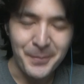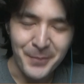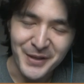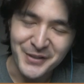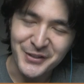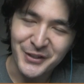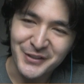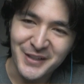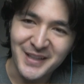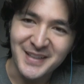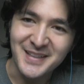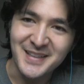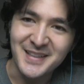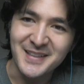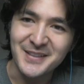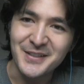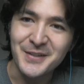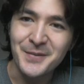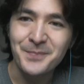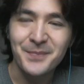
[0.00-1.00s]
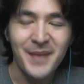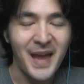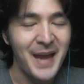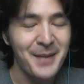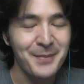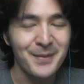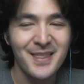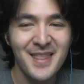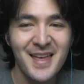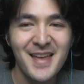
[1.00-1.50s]
Ben Shotgun here.
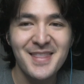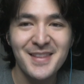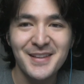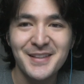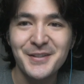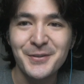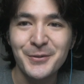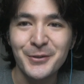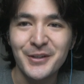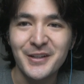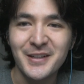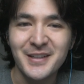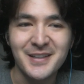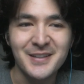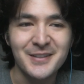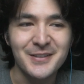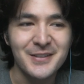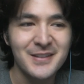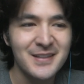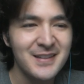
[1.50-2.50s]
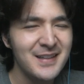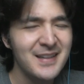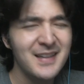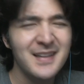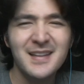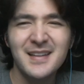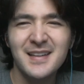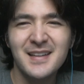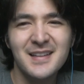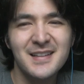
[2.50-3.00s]
I'm glad that you are here.
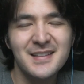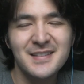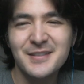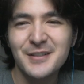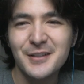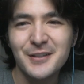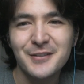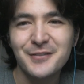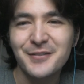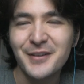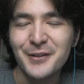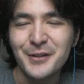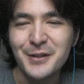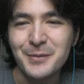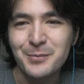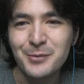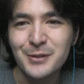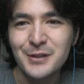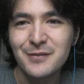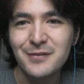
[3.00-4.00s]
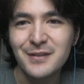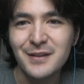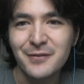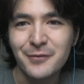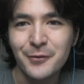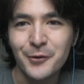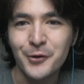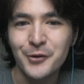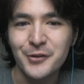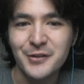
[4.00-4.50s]
Just very briefly
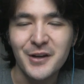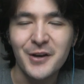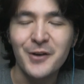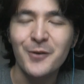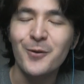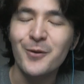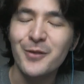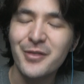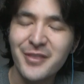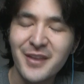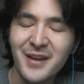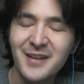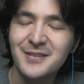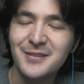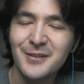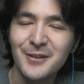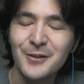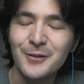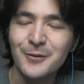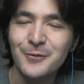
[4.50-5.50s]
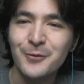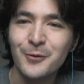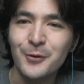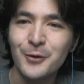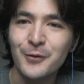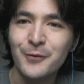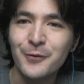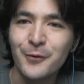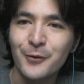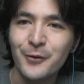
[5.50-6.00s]
for now, thanks a lot
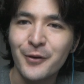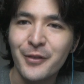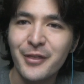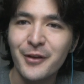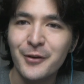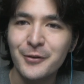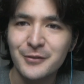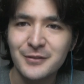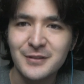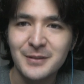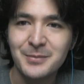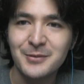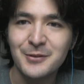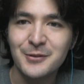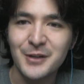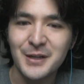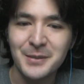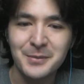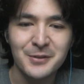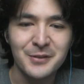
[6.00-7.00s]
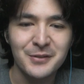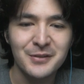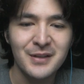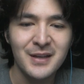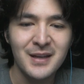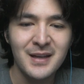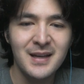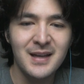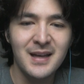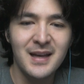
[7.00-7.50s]
for 4,000 subscribers.
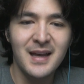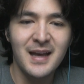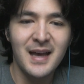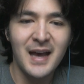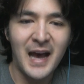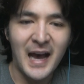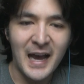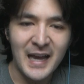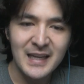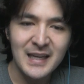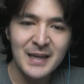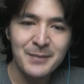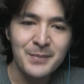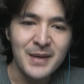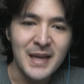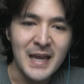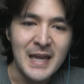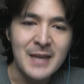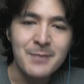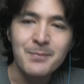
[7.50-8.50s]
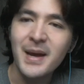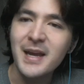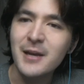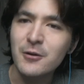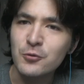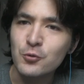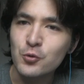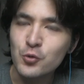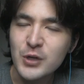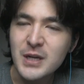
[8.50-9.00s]
I am in my
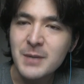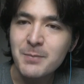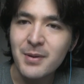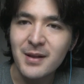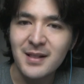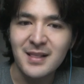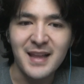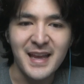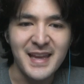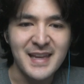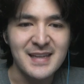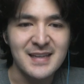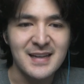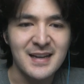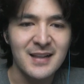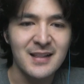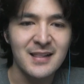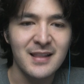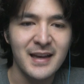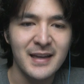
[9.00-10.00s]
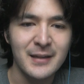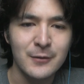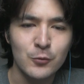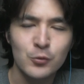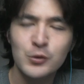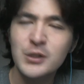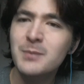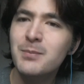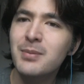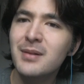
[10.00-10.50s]
replay clan,
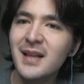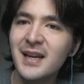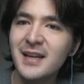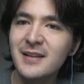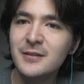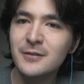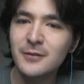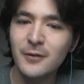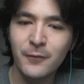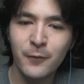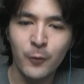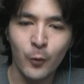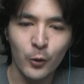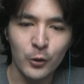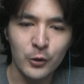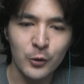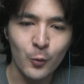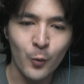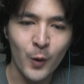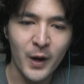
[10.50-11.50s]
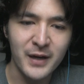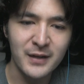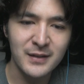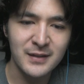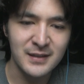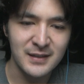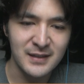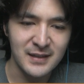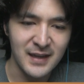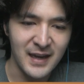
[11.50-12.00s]
replays for
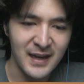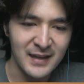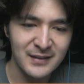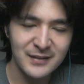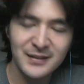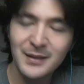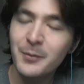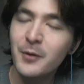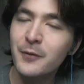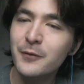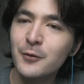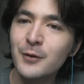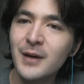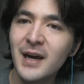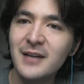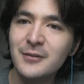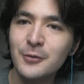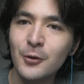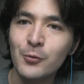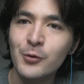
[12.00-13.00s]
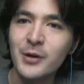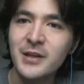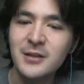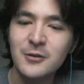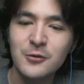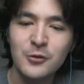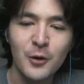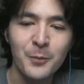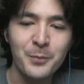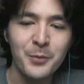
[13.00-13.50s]
YT, and some of you guys already
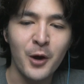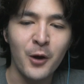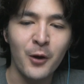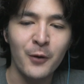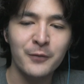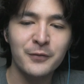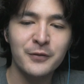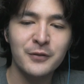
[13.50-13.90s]
dropped off